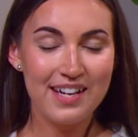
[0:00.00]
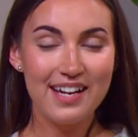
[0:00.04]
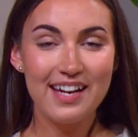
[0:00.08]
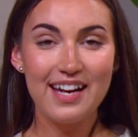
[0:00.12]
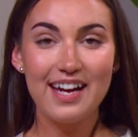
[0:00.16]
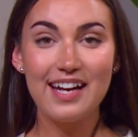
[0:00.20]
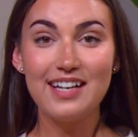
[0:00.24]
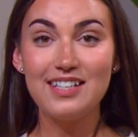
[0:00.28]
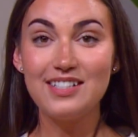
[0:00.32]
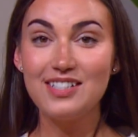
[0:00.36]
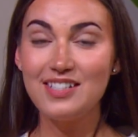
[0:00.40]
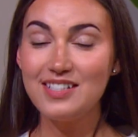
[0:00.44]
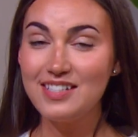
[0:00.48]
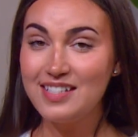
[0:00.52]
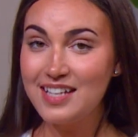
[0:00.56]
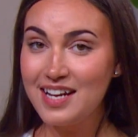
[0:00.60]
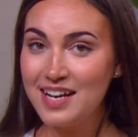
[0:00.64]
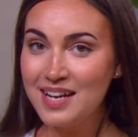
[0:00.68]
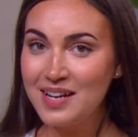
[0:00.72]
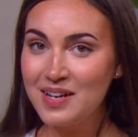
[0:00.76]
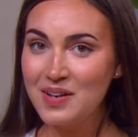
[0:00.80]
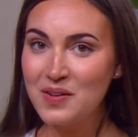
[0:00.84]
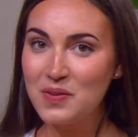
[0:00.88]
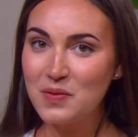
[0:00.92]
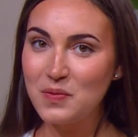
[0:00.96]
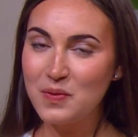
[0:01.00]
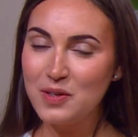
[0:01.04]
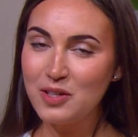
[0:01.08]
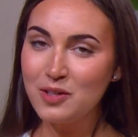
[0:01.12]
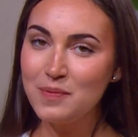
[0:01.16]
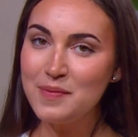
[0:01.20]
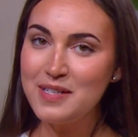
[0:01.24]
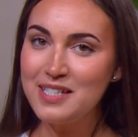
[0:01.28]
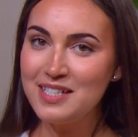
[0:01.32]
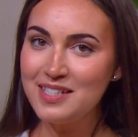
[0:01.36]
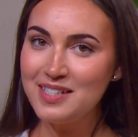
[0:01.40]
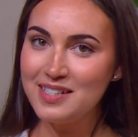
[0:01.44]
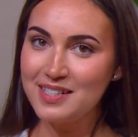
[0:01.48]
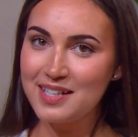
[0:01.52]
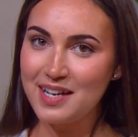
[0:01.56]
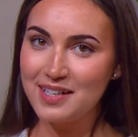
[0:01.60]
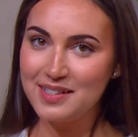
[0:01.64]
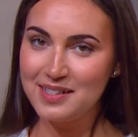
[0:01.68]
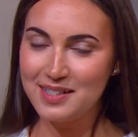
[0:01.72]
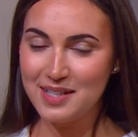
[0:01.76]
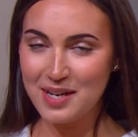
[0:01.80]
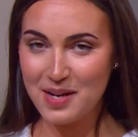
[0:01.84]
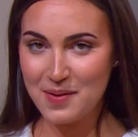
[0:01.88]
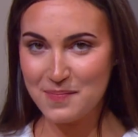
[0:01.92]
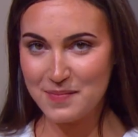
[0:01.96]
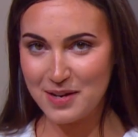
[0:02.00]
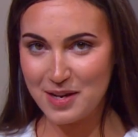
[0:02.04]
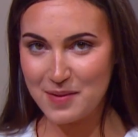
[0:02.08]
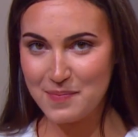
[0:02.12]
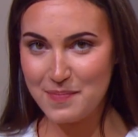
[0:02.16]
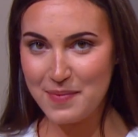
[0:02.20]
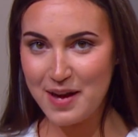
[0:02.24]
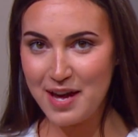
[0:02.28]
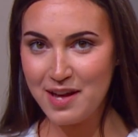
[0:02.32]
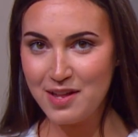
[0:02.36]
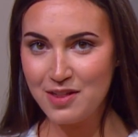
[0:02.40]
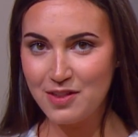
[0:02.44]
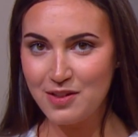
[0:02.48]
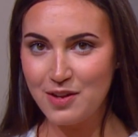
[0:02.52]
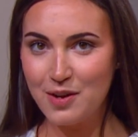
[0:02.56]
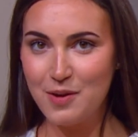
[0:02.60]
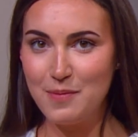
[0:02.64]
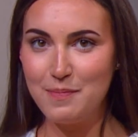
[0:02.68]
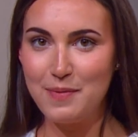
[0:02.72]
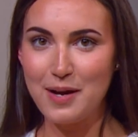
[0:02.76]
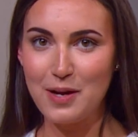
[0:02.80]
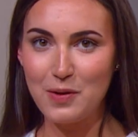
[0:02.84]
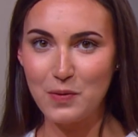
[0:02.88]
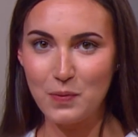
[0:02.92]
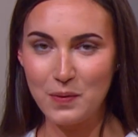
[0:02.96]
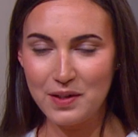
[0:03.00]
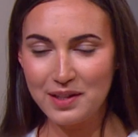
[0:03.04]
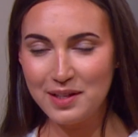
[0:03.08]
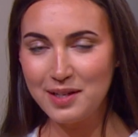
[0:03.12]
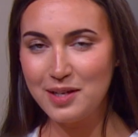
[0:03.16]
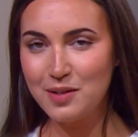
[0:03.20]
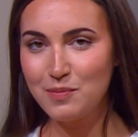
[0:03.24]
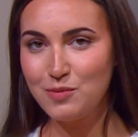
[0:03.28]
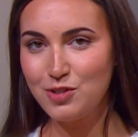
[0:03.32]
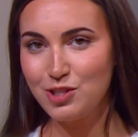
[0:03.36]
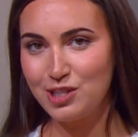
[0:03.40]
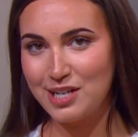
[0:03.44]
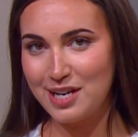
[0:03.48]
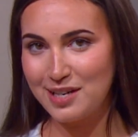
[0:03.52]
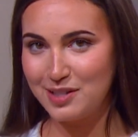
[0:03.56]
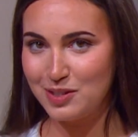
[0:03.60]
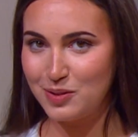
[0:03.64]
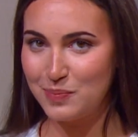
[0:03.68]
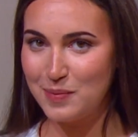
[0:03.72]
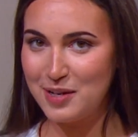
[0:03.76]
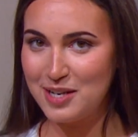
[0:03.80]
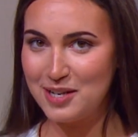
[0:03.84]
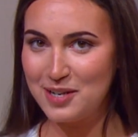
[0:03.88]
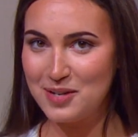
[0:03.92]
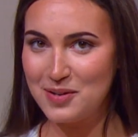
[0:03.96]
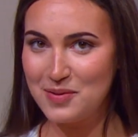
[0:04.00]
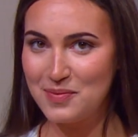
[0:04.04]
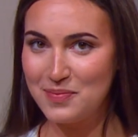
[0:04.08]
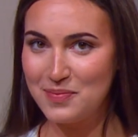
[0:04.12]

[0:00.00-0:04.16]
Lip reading: and today we'll be discussing Macbeth by William Shakespeare.